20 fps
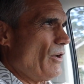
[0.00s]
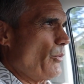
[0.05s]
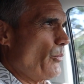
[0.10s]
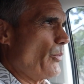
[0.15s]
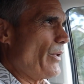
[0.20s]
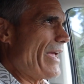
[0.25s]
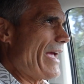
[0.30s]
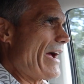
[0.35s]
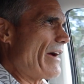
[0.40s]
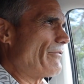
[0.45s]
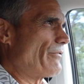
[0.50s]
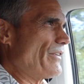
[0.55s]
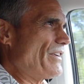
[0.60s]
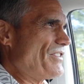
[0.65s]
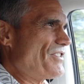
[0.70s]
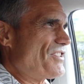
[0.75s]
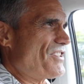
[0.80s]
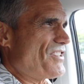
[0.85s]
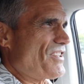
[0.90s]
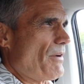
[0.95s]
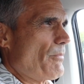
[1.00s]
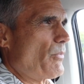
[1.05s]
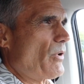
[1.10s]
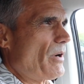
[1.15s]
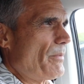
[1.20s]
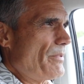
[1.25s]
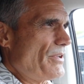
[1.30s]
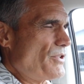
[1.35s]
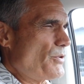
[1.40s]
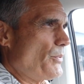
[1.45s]
we averaged
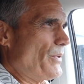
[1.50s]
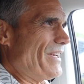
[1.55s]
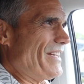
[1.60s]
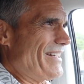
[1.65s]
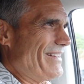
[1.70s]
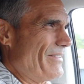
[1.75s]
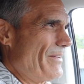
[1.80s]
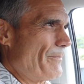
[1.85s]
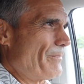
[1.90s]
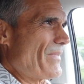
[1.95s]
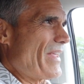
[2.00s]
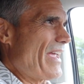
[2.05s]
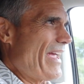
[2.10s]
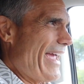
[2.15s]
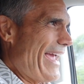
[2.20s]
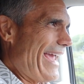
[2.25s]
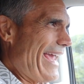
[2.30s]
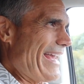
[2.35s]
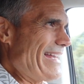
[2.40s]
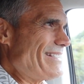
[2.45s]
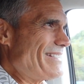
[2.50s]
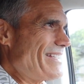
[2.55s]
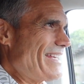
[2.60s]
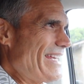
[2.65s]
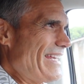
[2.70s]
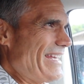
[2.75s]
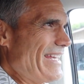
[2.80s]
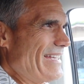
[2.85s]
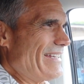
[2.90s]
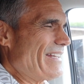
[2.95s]
somewhere between
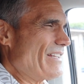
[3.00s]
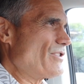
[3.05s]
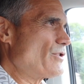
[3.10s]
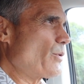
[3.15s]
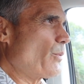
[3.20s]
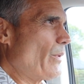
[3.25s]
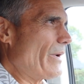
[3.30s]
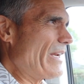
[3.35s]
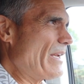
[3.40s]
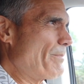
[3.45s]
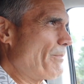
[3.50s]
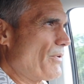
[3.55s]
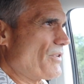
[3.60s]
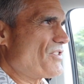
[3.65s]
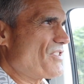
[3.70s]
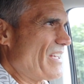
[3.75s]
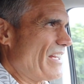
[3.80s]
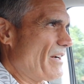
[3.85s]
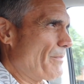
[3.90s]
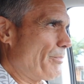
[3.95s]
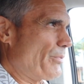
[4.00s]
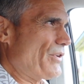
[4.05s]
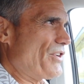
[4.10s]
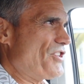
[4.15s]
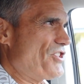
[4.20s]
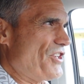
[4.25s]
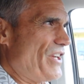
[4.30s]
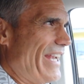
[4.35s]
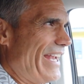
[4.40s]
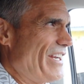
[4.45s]
18 and 20%
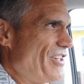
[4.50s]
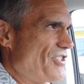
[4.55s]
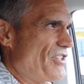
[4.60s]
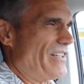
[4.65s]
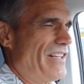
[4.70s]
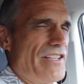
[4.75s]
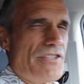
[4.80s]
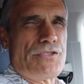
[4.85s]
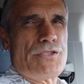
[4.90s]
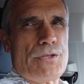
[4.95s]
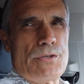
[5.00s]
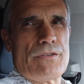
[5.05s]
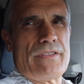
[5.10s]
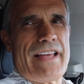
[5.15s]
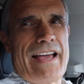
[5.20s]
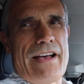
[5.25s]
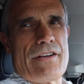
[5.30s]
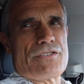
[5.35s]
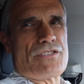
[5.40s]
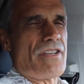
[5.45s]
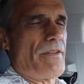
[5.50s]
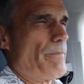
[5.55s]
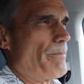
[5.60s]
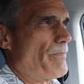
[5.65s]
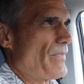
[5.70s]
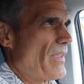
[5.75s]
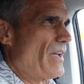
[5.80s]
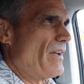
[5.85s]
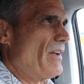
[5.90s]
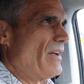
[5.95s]
appreciation in
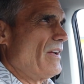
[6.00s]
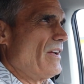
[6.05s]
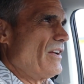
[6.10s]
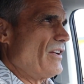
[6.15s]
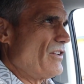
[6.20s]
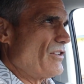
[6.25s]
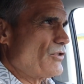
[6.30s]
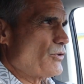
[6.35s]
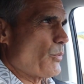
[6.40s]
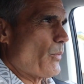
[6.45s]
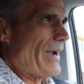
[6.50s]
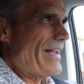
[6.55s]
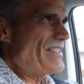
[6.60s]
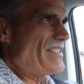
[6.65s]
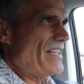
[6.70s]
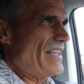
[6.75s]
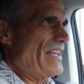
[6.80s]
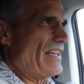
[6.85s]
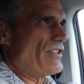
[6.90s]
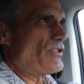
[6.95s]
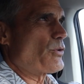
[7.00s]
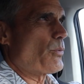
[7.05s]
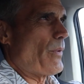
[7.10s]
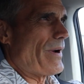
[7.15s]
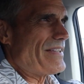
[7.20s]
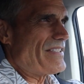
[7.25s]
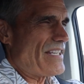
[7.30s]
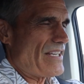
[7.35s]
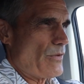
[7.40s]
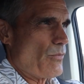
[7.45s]
2020 and
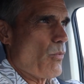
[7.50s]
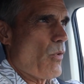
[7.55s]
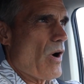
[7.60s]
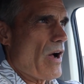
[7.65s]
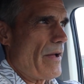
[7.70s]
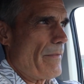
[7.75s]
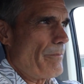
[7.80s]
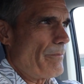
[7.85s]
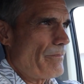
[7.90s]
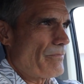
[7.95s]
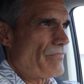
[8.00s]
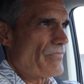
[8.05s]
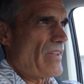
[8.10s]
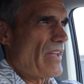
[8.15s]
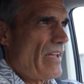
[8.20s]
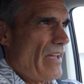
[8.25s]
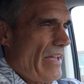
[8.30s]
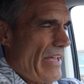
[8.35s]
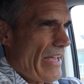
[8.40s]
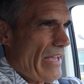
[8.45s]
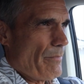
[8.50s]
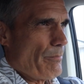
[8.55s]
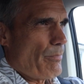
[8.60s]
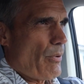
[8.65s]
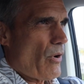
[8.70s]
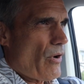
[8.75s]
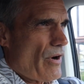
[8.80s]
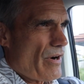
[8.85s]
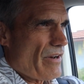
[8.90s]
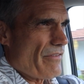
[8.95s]
21. And
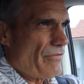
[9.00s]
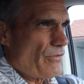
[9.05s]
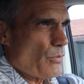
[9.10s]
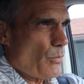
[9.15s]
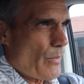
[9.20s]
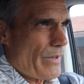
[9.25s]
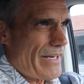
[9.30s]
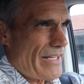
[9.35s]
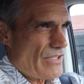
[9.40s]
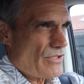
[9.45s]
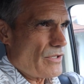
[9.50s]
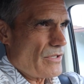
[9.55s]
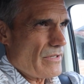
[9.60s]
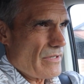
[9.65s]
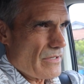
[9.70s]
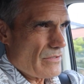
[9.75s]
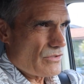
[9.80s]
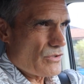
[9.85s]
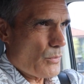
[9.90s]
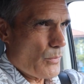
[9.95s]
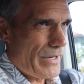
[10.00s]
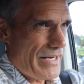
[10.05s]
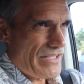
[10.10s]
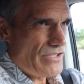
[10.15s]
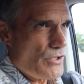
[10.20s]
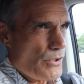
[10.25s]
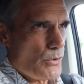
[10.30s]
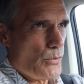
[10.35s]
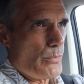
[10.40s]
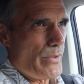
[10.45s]
part of
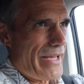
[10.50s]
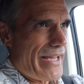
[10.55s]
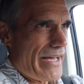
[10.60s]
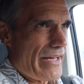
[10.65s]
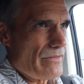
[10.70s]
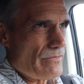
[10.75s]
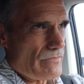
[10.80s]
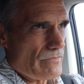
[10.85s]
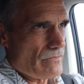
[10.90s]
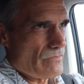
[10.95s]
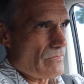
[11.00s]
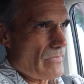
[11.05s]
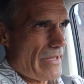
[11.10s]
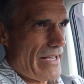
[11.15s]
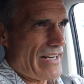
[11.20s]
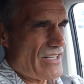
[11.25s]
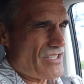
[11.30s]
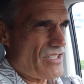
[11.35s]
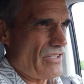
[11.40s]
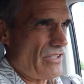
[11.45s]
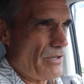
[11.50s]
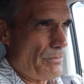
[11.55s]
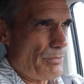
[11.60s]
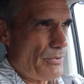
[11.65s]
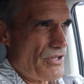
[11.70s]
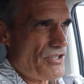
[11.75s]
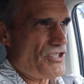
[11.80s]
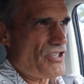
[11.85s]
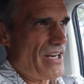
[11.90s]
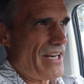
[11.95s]
2022, we had excellent
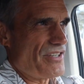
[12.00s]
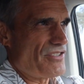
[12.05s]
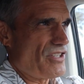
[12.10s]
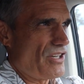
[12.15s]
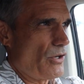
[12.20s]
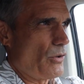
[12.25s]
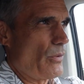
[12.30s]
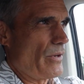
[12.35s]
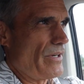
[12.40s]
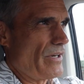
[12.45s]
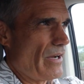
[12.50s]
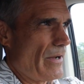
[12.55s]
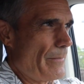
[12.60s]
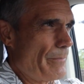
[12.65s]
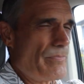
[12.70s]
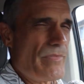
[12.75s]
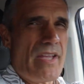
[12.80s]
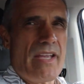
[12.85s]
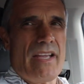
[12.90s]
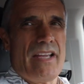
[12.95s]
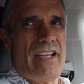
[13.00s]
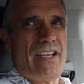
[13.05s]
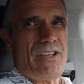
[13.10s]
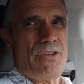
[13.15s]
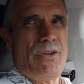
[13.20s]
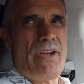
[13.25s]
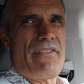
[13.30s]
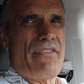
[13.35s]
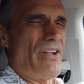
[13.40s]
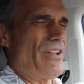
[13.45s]
appreciation going on.
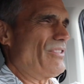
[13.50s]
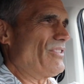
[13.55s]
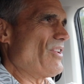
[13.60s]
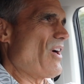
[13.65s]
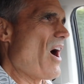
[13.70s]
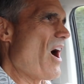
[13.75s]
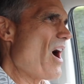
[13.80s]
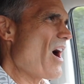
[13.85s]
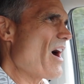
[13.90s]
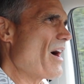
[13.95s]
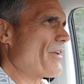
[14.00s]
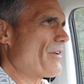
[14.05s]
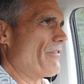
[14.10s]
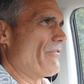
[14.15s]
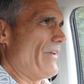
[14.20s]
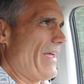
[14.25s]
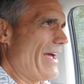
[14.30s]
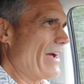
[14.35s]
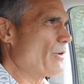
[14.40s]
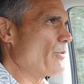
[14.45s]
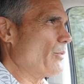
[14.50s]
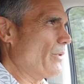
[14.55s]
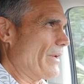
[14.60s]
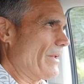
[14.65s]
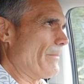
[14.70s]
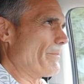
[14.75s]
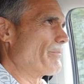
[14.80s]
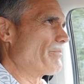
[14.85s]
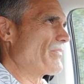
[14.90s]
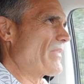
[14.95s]
You have a lot of equity.